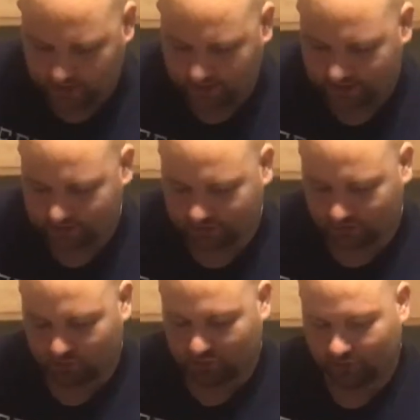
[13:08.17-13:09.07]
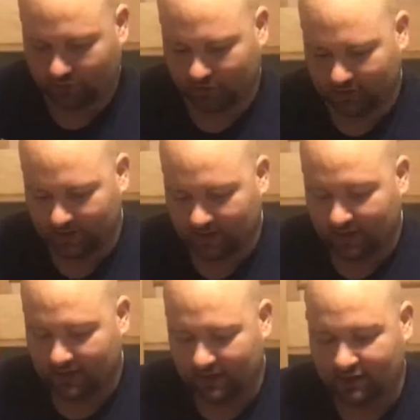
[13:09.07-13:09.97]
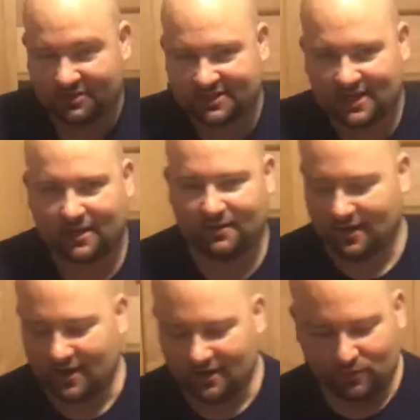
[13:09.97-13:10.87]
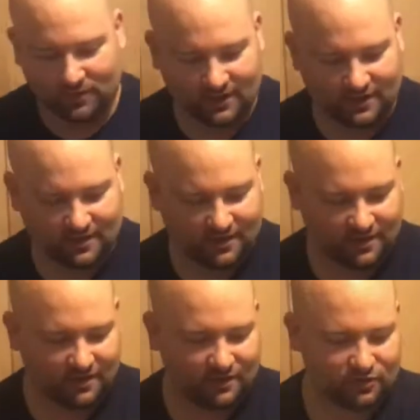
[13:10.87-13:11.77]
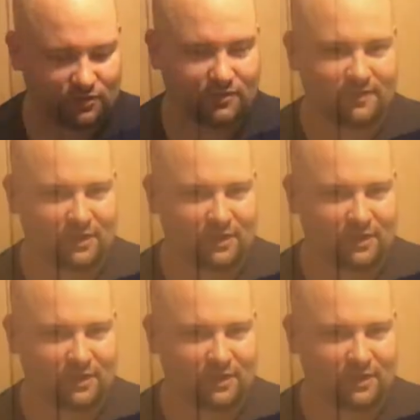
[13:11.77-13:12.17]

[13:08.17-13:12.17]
wow, that just looked beautiful. Give me a second and we'll show you the